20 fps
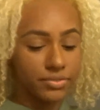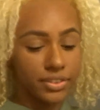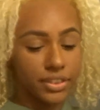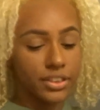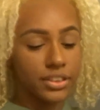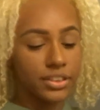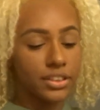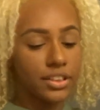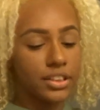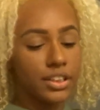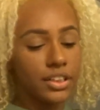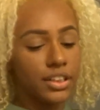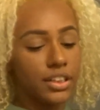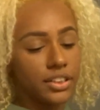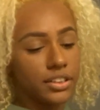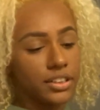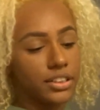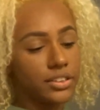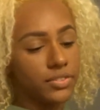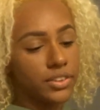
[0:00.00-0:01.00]
But it
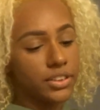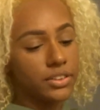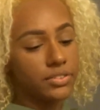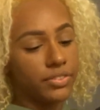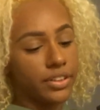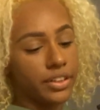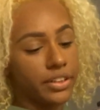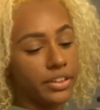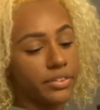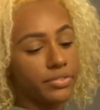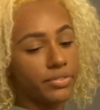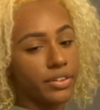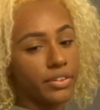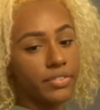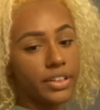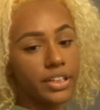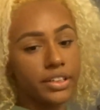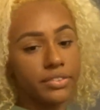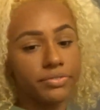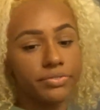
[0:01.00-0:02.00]
just smells very
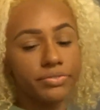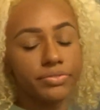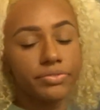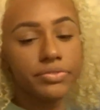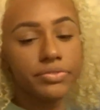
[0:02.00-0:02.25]
feminine.